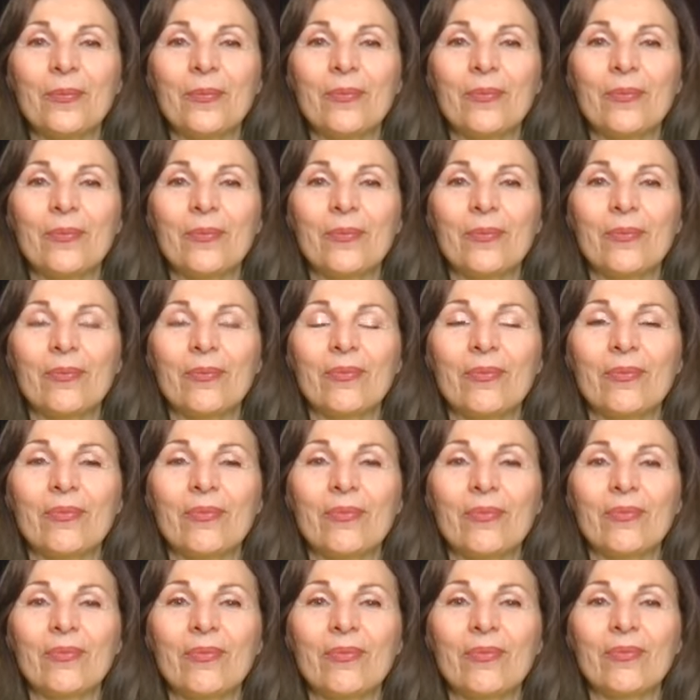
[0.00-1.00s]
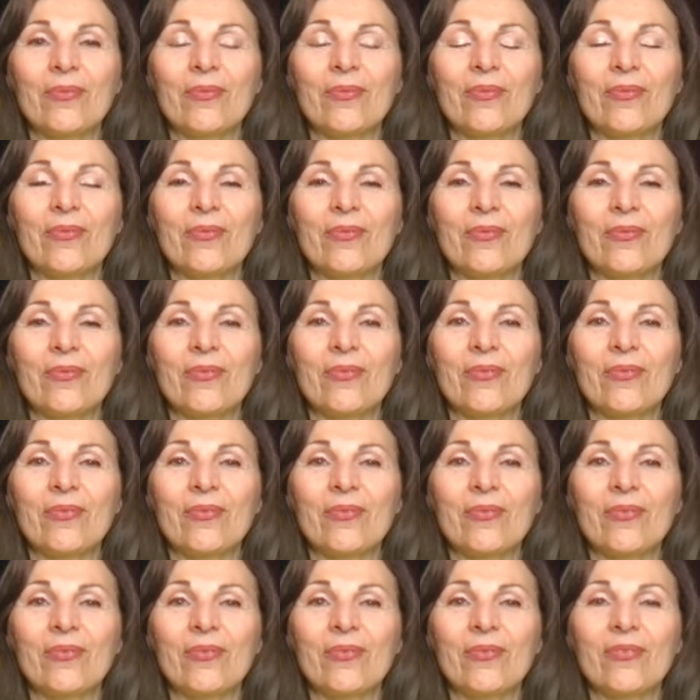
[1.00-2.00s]

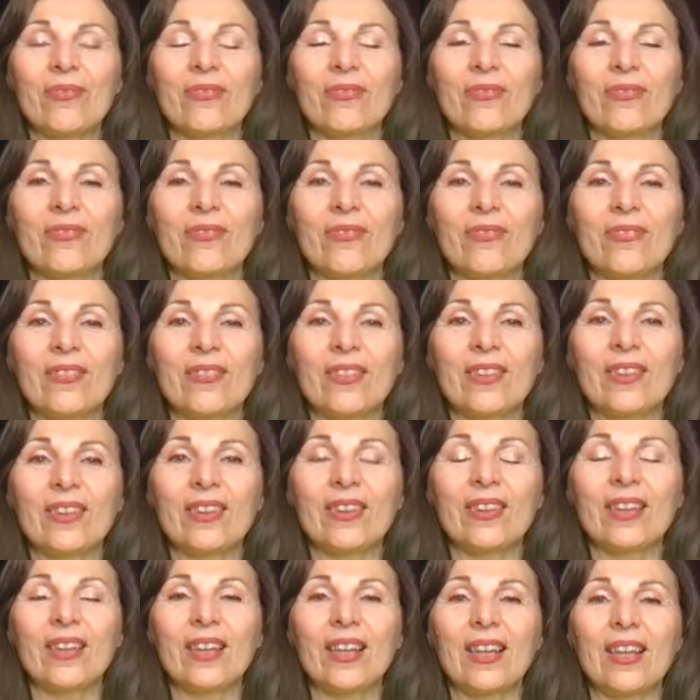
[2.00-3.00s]
No one is speaking in this clip.